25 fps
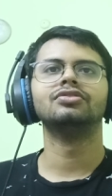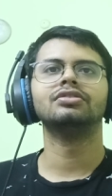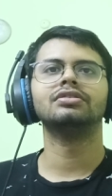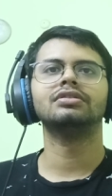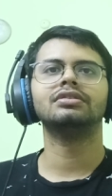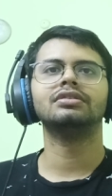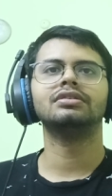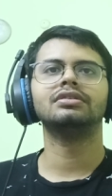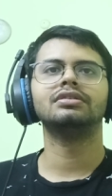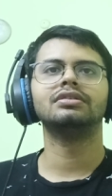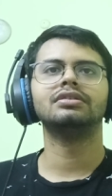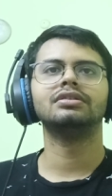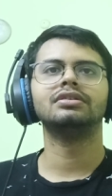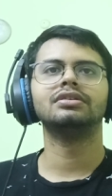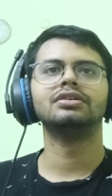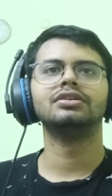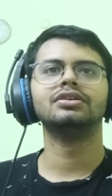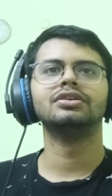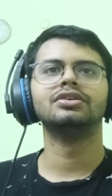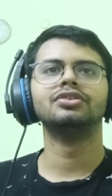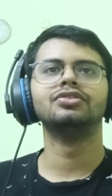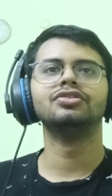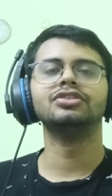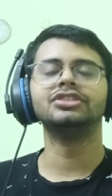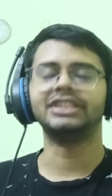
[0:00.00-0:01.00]
R
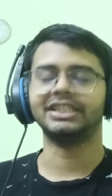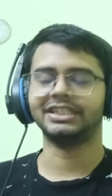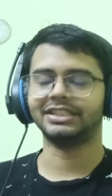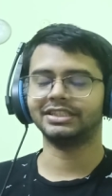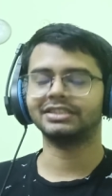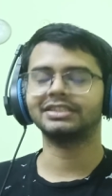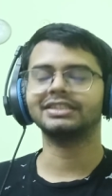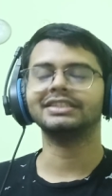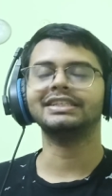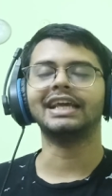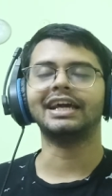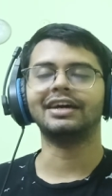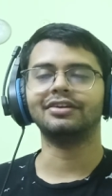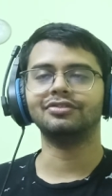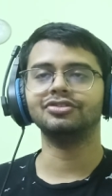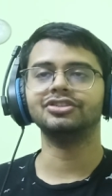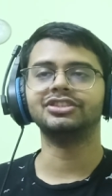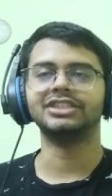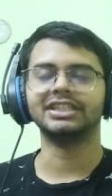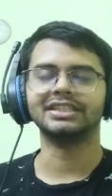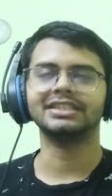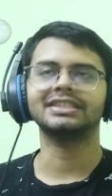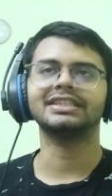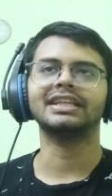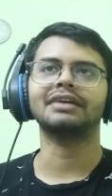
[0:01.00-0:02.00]
Richard. Yeah,
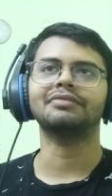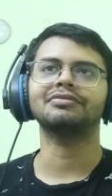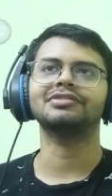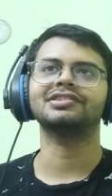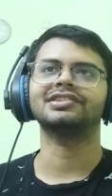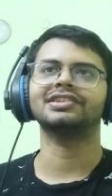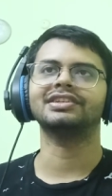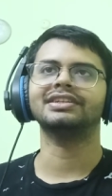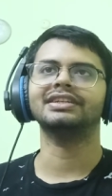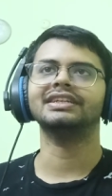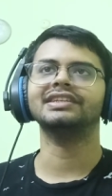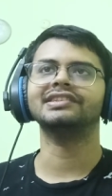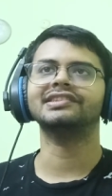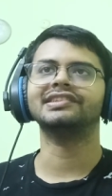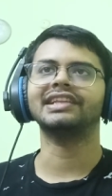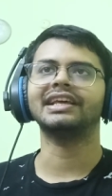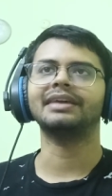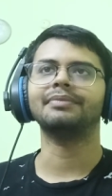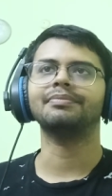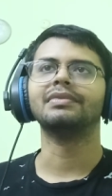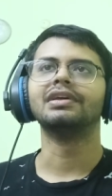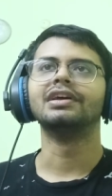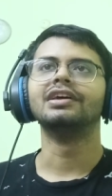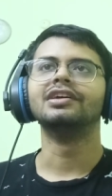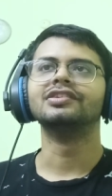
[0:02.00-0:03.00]
Richard. That was his
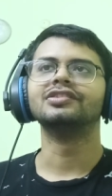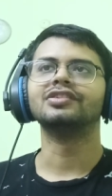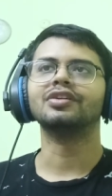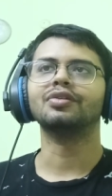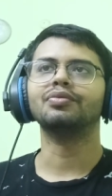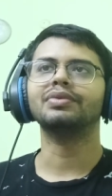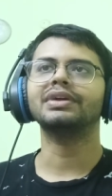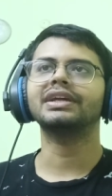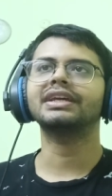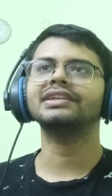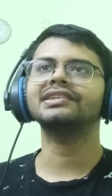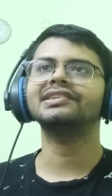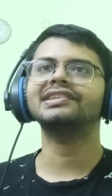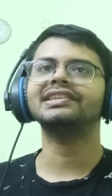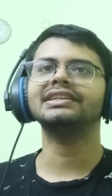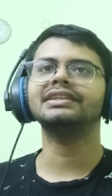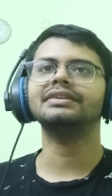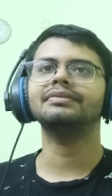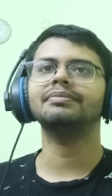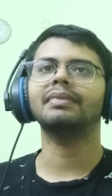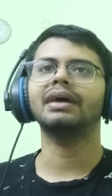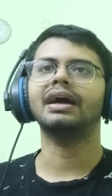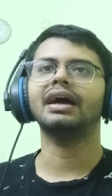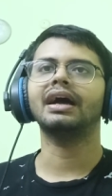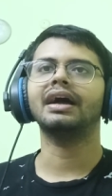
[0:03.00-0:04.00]
name. So we can
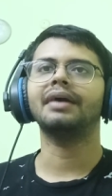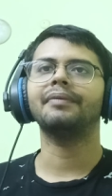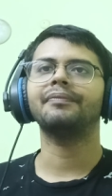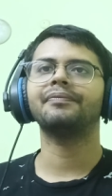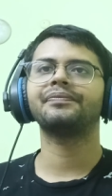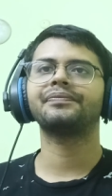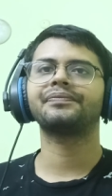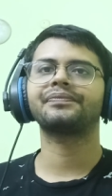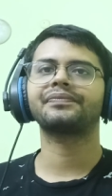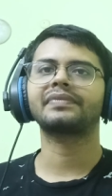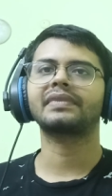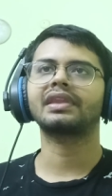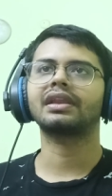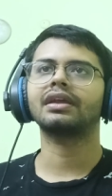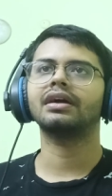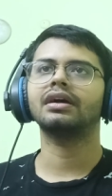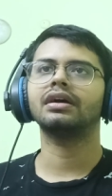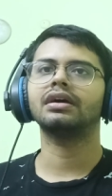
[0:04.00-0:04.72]
see um,